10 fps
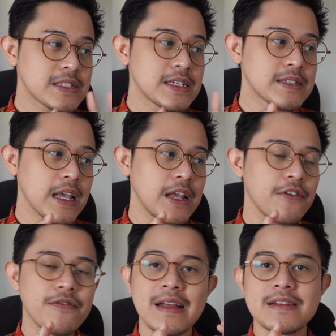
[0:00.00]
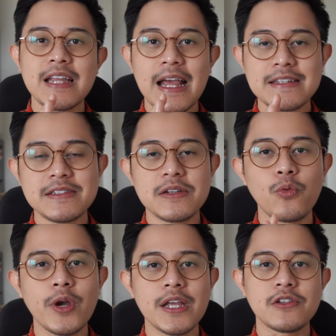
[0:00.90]
is a fantastic
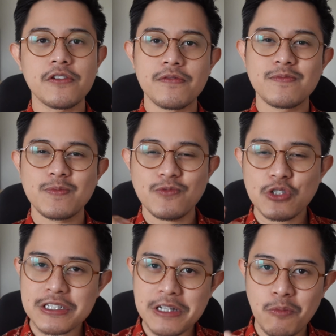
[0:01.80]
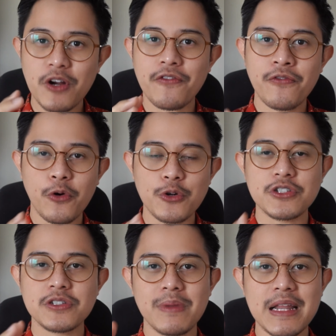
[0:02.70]
way to somewhat
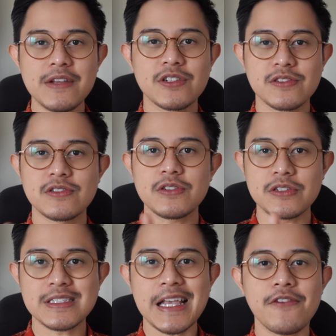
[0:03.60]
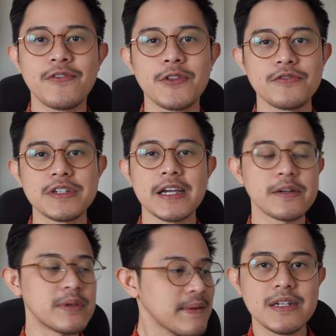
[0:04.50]
force Malaysians to save for their
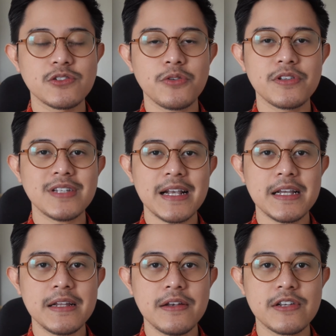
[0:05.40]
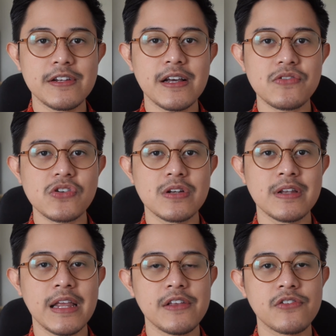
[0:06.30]
retirement. So the second deduction
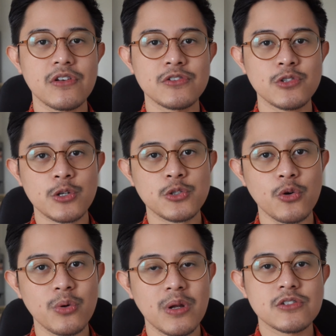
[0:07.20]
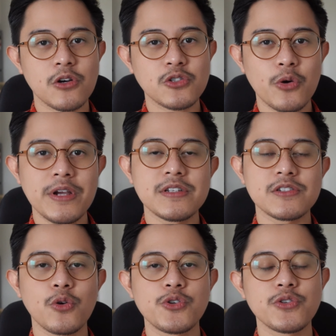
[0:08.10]
is SOCSO. SOCSO is a
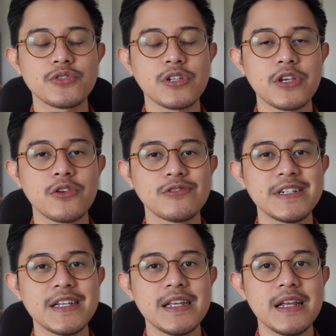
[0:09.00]
social security